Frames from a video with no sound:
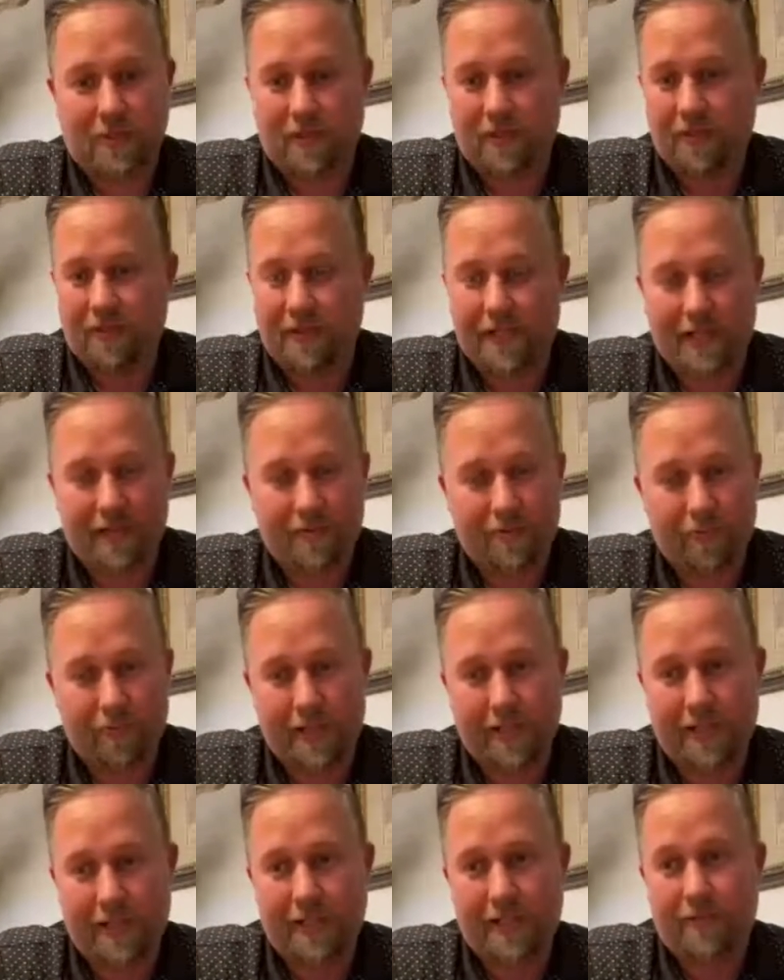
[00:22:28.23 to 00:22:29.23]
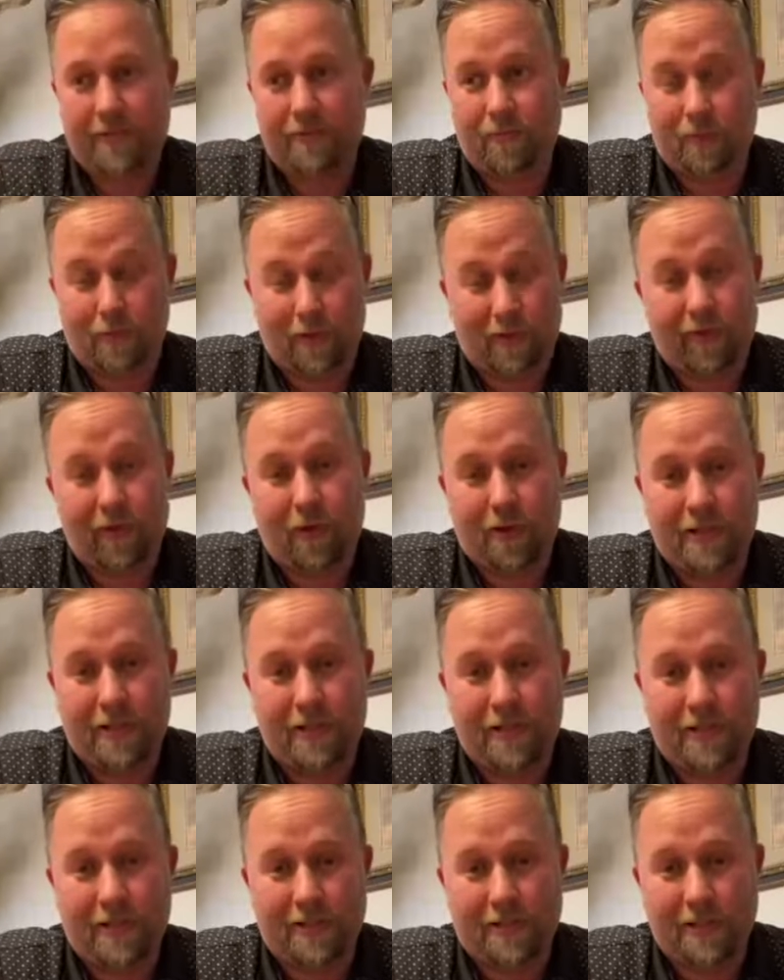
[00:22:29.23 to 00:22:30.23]
Sure. Yeah. We're
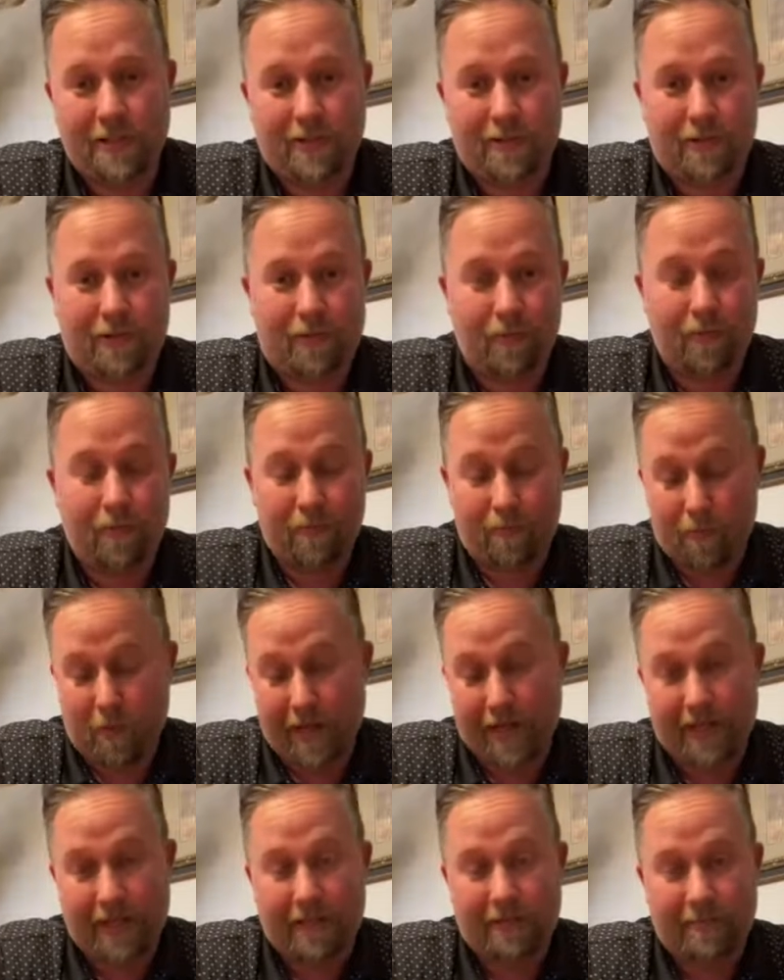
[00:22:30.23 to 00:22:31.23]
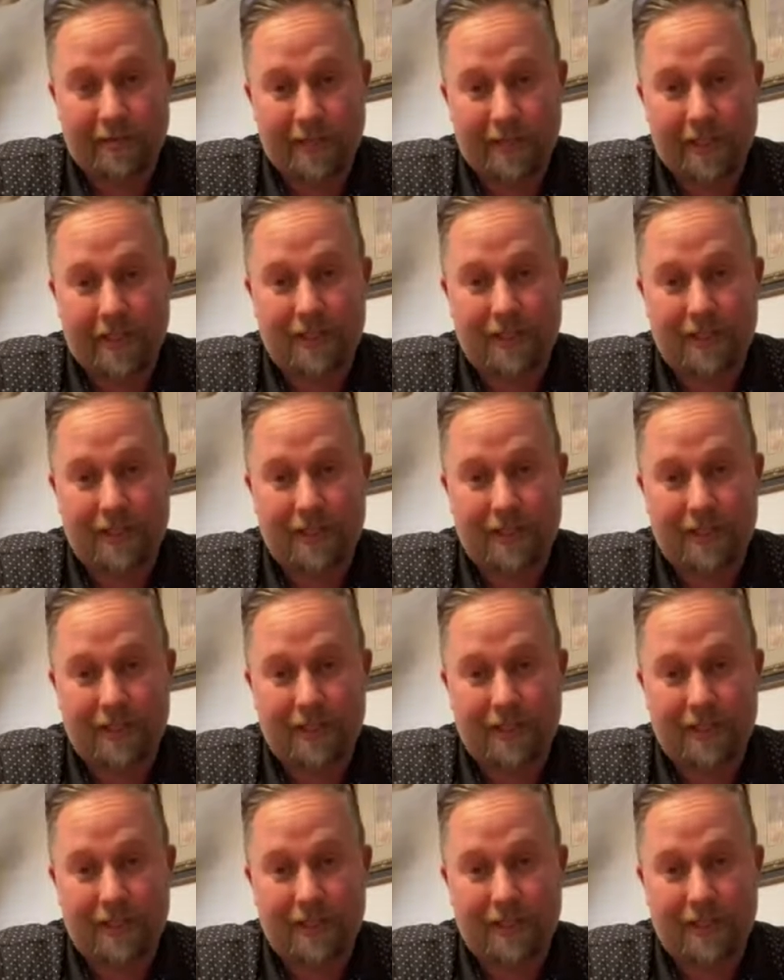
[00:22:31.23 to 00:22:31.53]
fortunate, with Wayne,